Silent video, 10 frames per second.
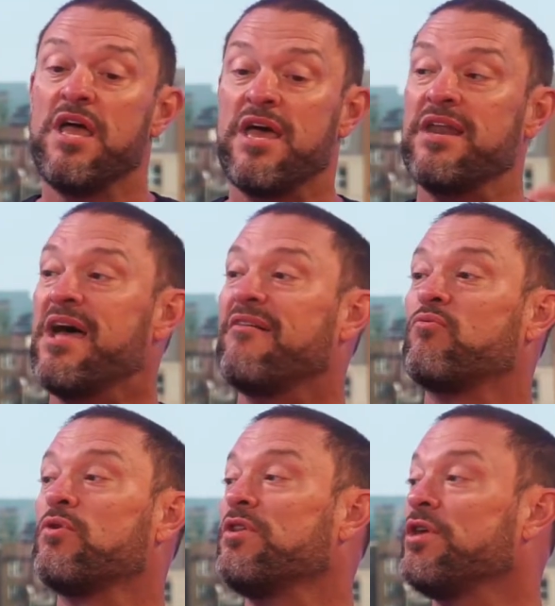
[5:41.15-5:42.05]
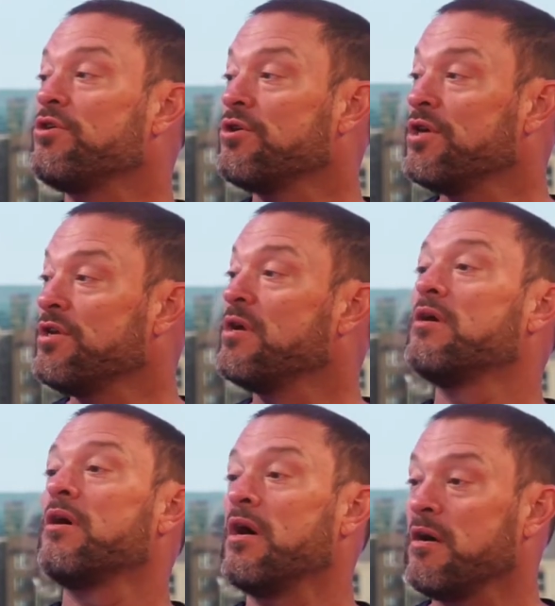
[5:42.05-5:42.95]
and have really good
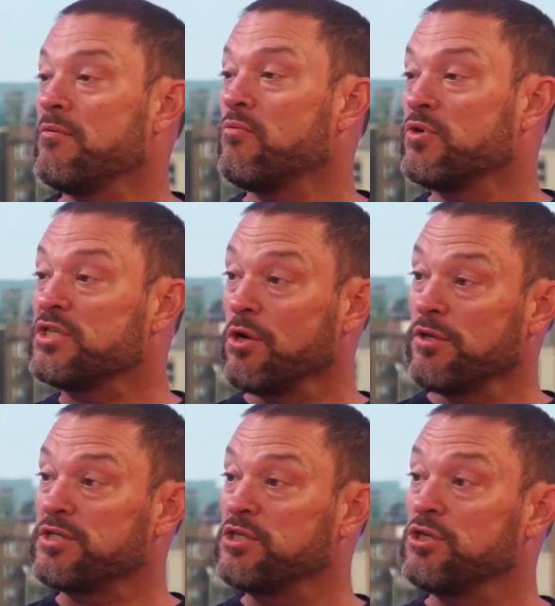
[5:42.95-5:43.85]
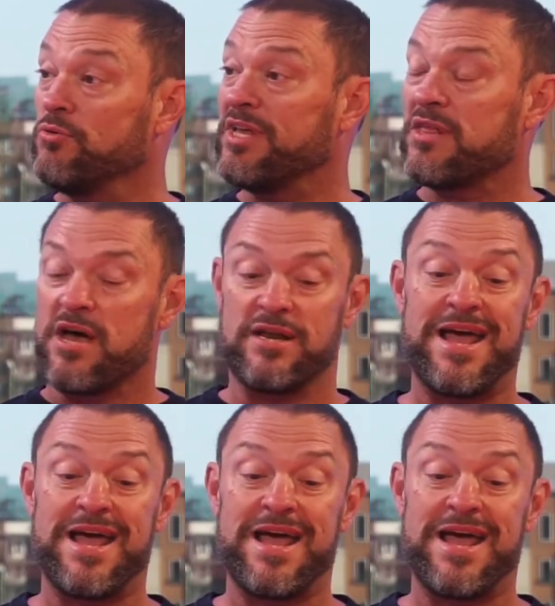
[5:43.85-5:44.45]
results doing that.